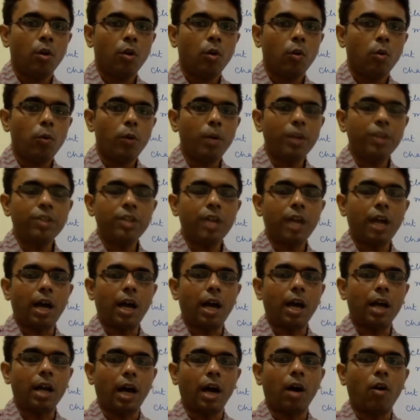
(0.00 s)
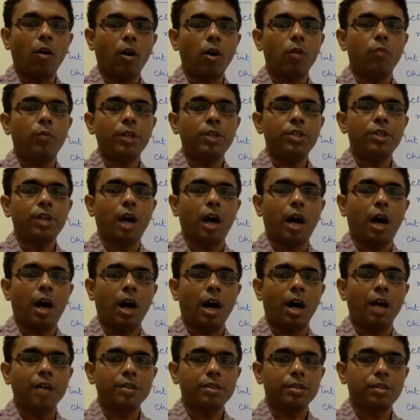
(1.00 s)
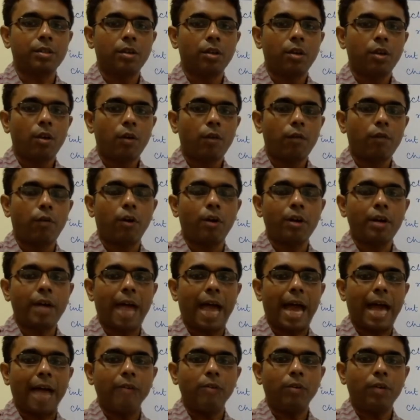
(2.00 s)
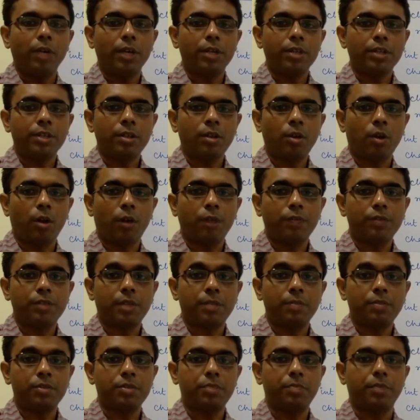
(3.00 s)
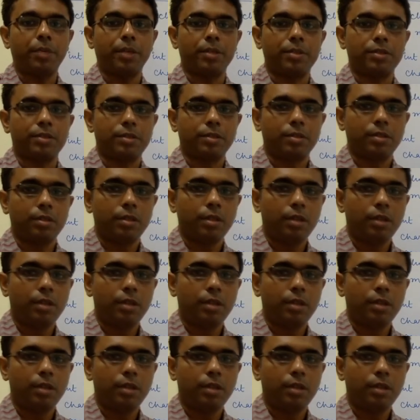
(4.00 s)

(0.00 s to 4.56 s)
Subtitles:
which allow or which ask for allocation of some space.